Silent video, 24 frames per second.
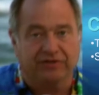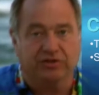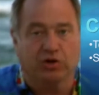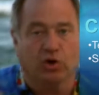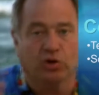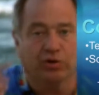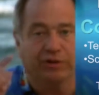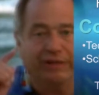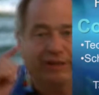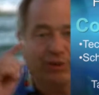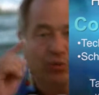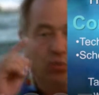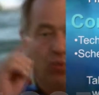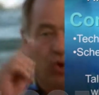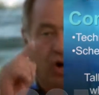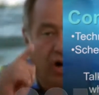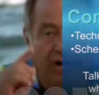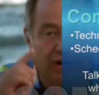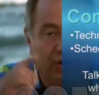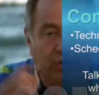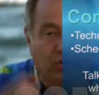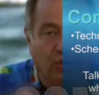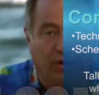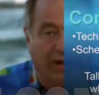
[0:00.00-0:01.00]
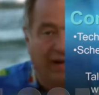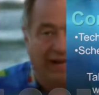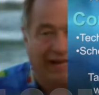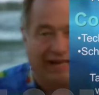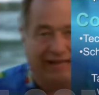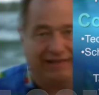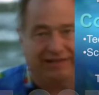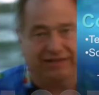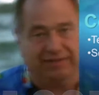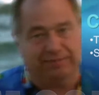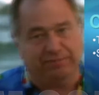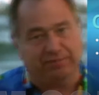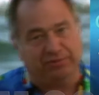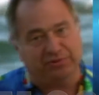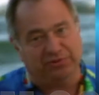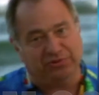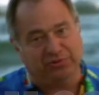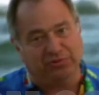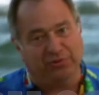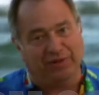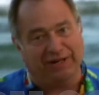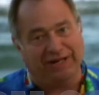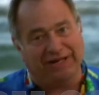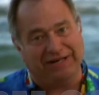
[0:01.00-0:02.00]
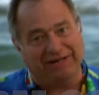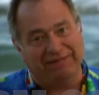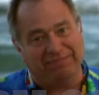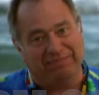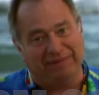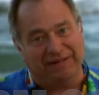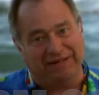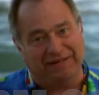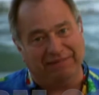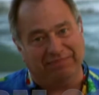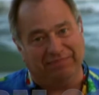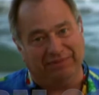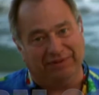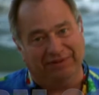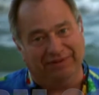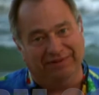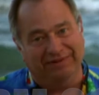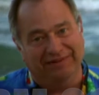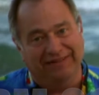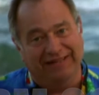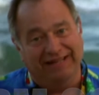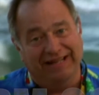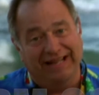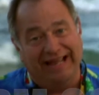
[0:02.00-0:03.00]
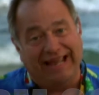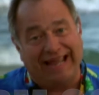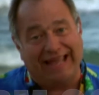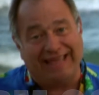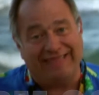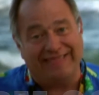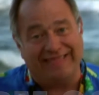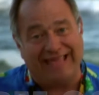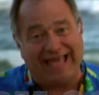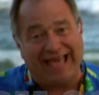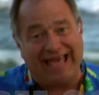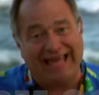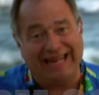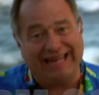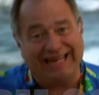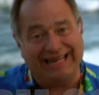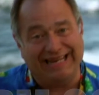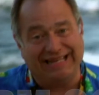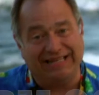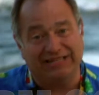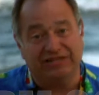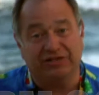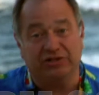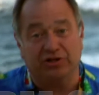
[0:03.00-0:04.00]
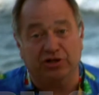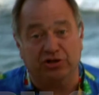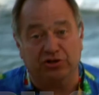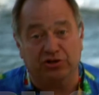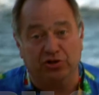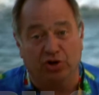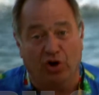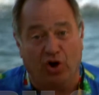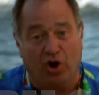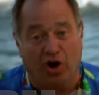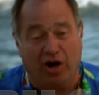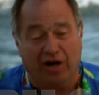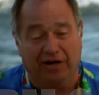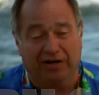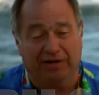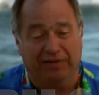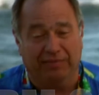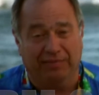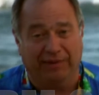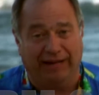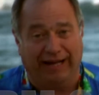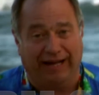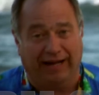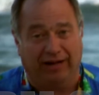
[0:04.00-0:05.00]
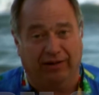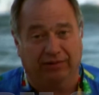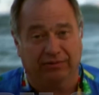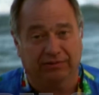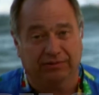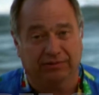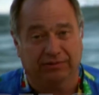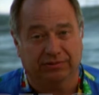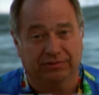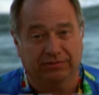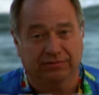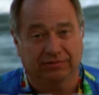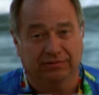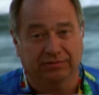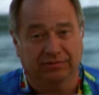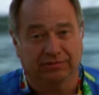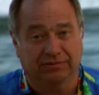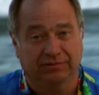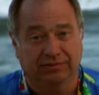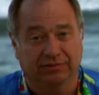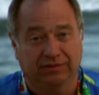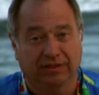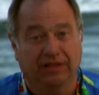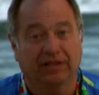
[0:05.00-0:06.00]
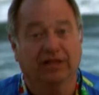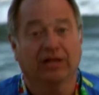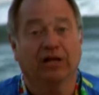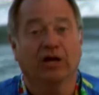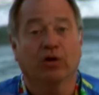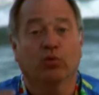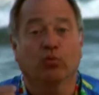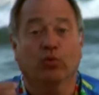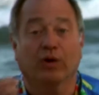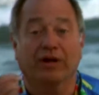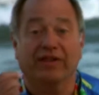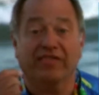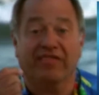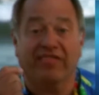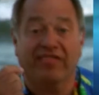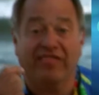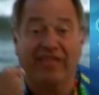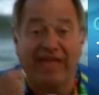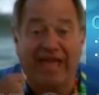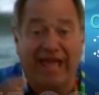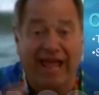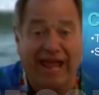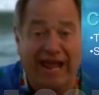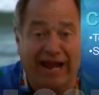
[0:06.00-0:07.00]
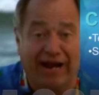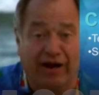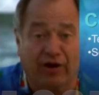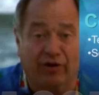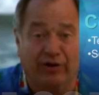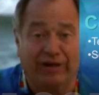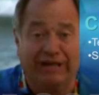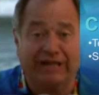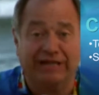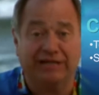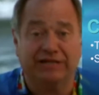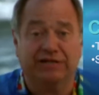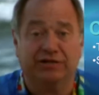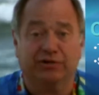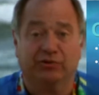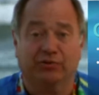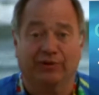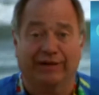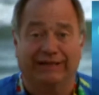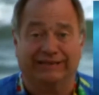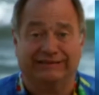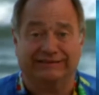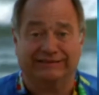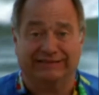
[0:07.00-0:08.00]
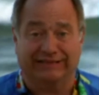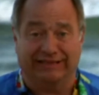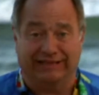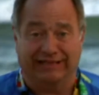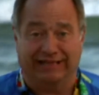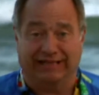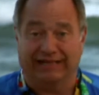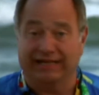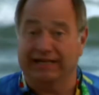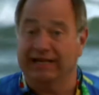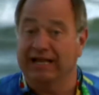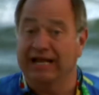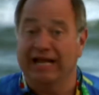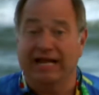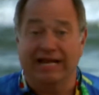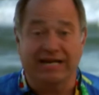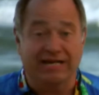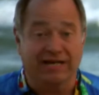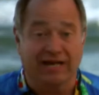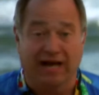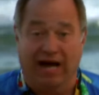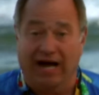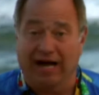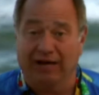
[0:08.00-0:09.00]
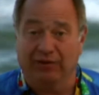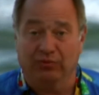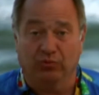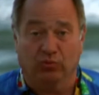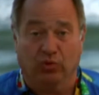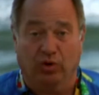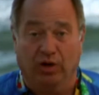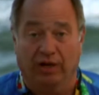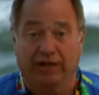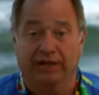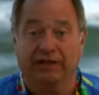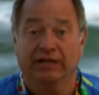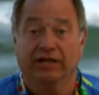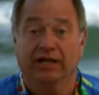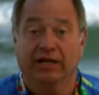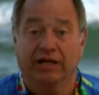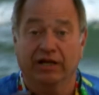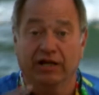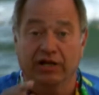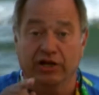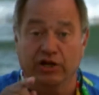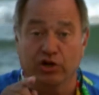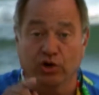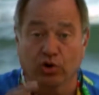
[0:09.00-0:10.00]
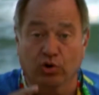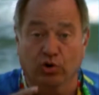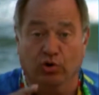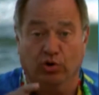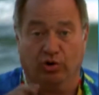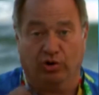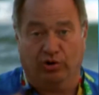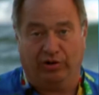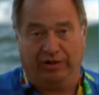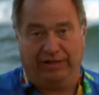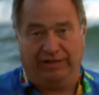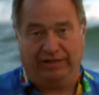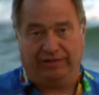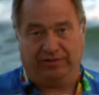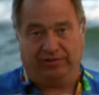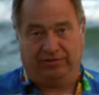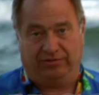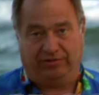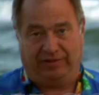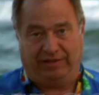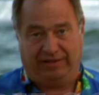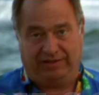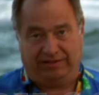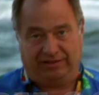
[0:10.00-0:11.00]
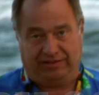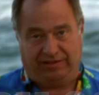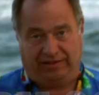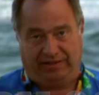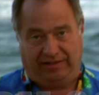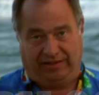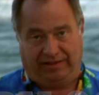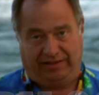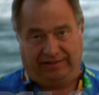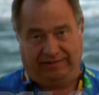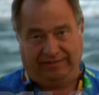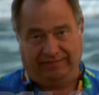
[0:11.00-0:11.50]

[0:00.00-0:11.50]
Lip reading: only one way to persuade people, and that is to talk about what they're interested in, not what you're interested in.